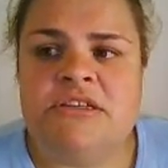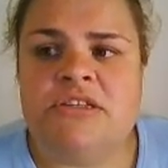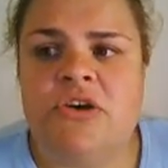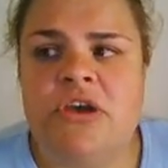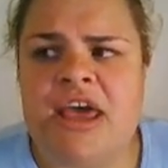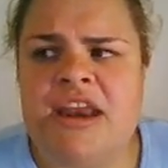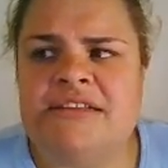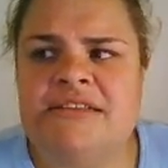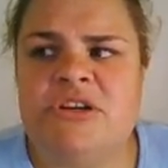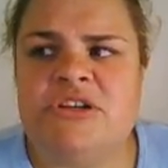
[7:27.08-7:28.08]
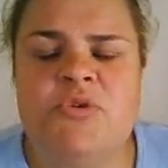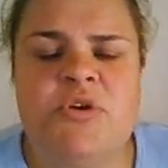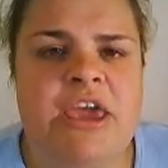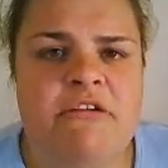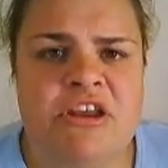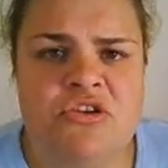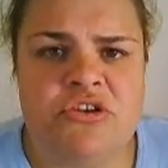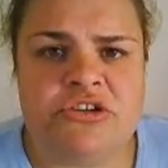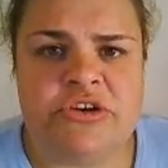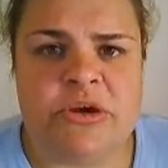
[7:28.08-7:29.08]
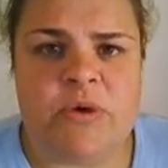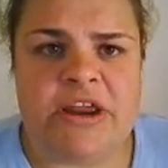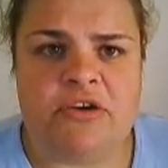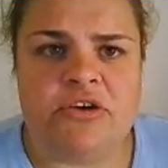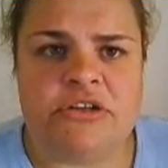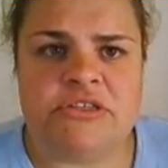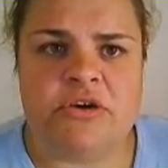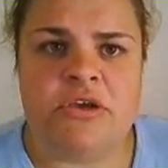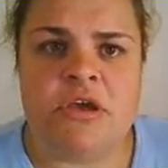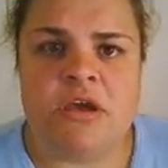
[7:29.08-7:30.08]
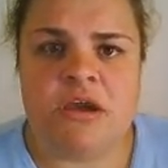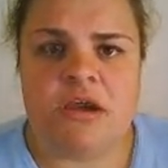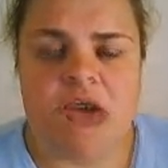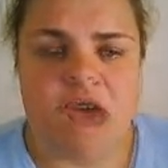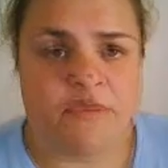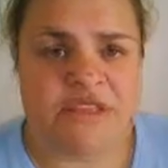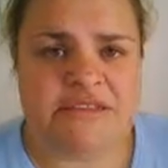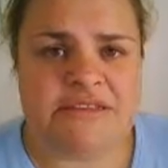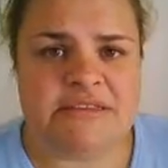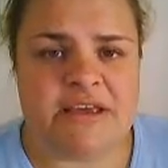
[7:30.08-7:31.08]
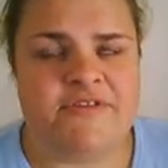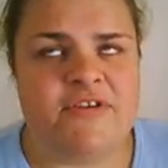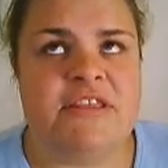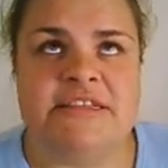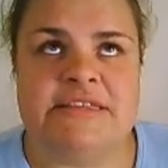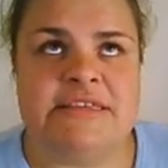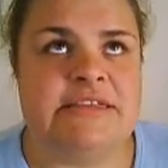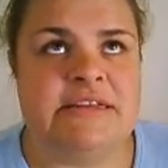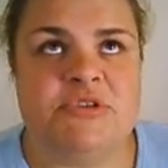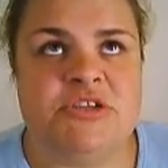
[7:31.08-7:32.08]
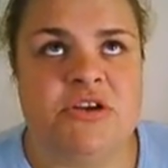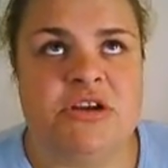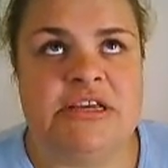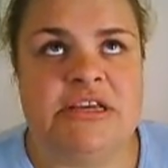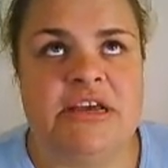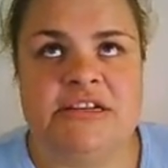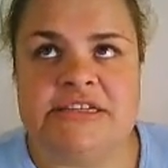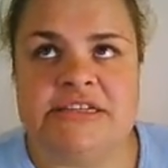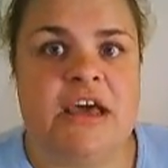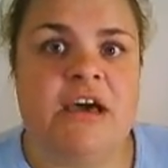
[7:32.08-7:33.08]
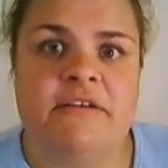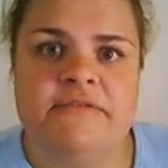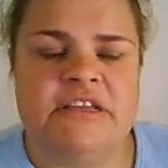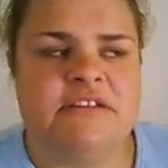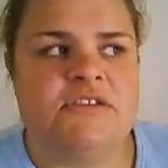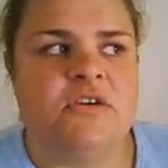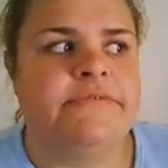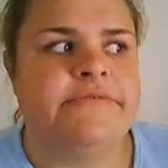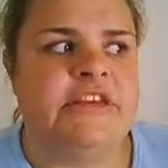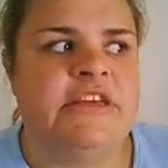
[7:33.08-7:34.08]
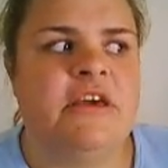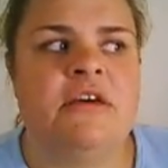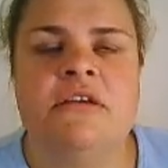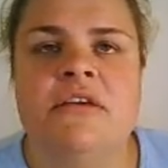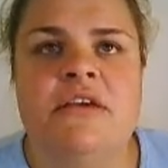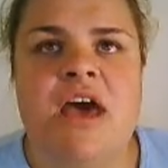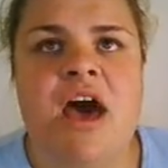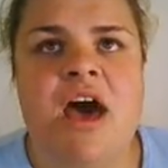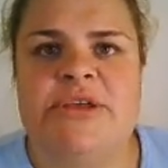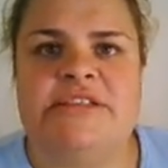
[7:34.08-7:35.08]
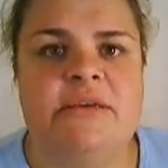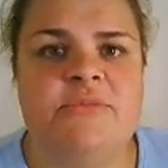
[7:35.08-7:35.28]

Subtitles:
So, and it's a much more caring, nurturing way to go. So almonds, I've got these things I just love. They're salt and vinegar almonds.